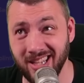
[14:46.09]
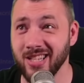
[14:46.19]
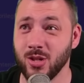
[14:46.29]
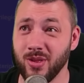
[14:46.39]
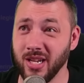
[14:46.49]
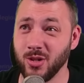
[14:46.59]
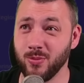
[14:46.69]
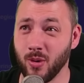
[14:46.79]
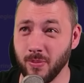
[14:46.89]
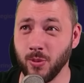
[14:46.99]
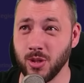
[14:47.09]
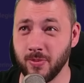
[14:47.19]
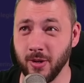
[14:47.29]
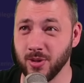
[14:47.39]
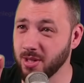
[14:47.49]
so they do more bone
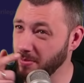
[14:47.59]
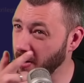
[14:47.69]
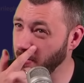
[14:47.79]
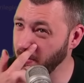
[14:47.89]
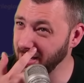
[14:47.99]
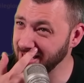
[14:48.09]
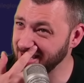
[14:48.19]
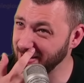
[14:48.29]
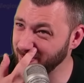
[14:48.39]
spears. The problem is,